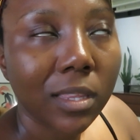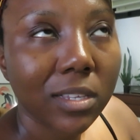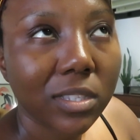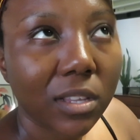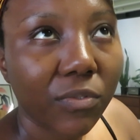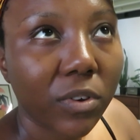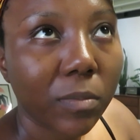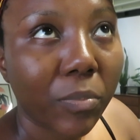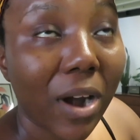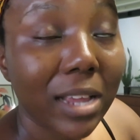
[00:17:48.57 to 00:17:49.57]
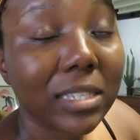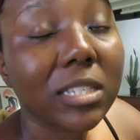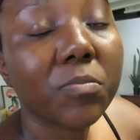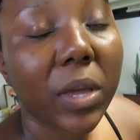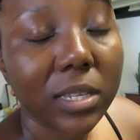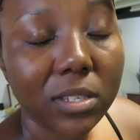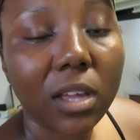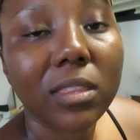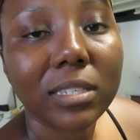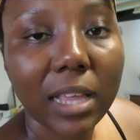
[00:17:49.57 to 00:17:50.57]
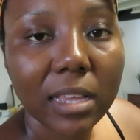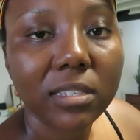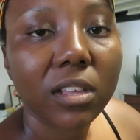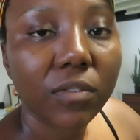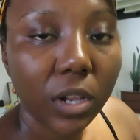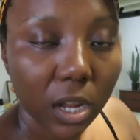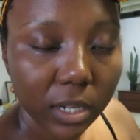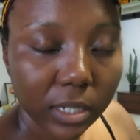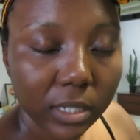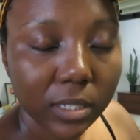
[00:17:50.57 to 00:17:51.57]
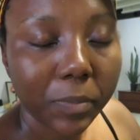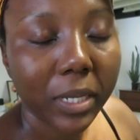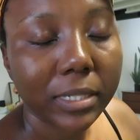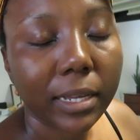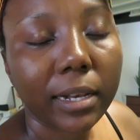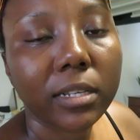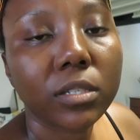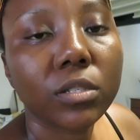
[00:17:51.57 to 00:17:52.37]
there's different prices based on the sizes of the lockers, basically.